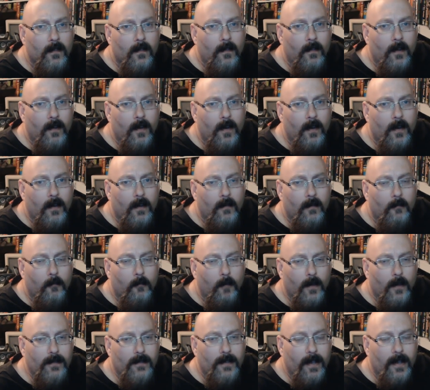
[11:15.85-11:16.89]
uh,
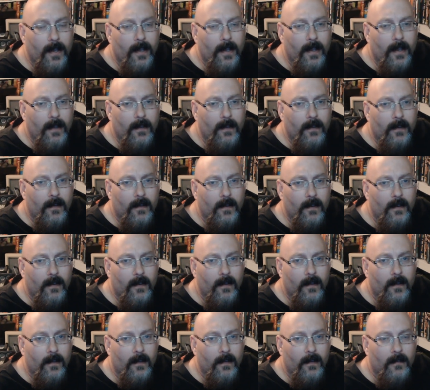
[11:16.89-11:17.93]
what's in
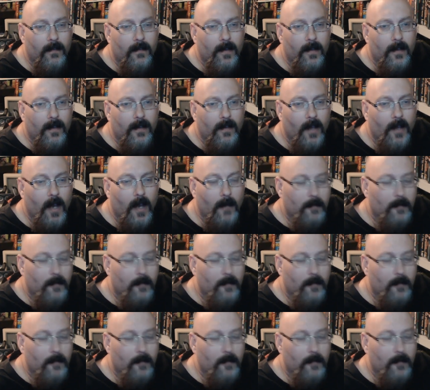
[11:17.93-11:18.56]
the Atomic